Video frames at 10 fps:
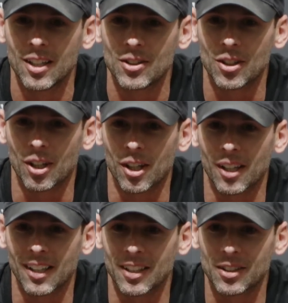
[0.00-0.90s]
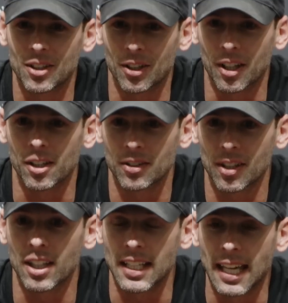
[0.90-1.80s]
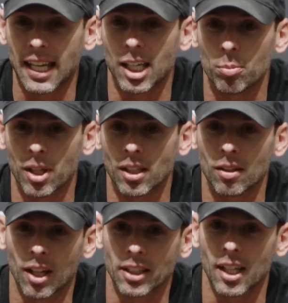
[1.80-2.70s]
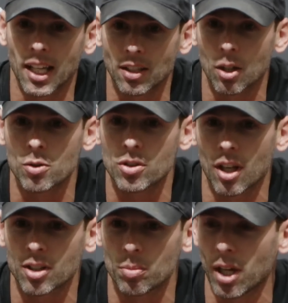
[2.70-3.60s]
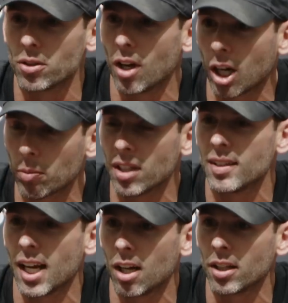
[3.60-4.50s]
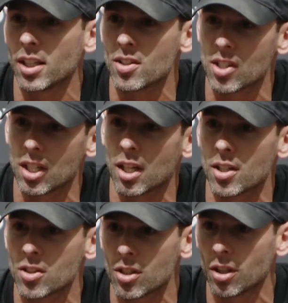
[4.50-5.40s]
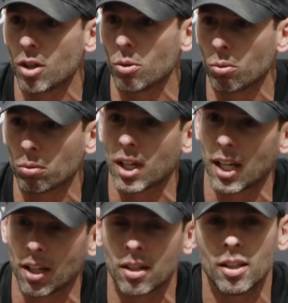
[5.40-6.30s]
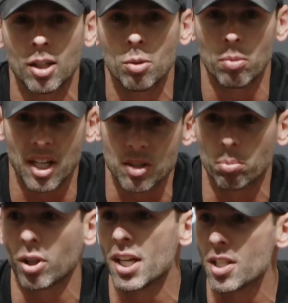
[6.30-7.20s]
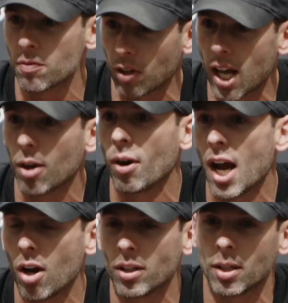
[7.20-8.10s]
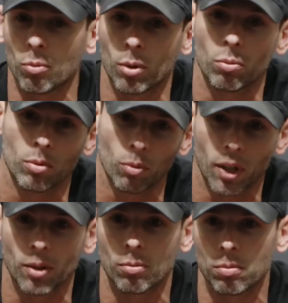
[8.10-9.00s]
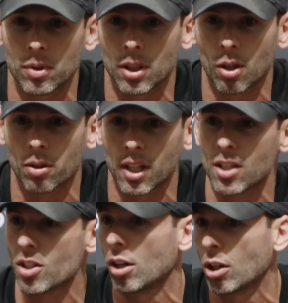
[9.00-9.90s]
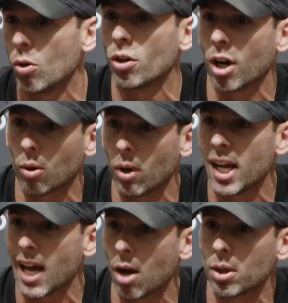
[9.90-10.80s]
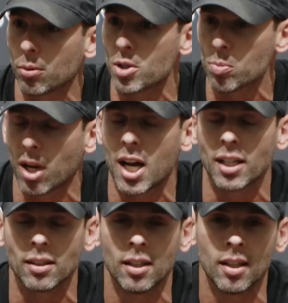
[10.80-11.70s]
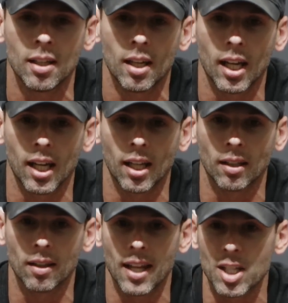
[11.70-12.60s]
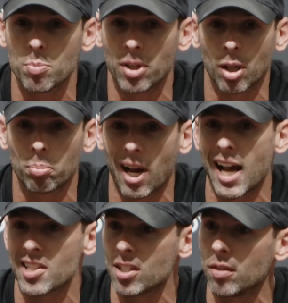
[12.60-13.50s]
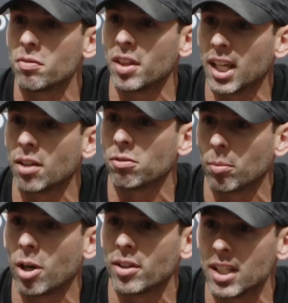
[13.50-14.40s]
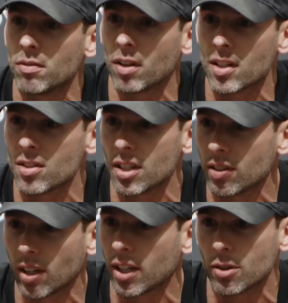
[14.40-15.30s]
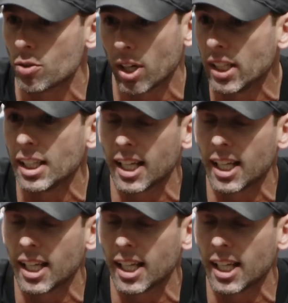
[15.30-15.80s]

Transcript: to the game, and like the head coach talks about dog mentality, and see us, you know, kind of make some plays, fly around, and when you know things aren't going our way, how we respond. And that's been a positive thing from our defense the entire training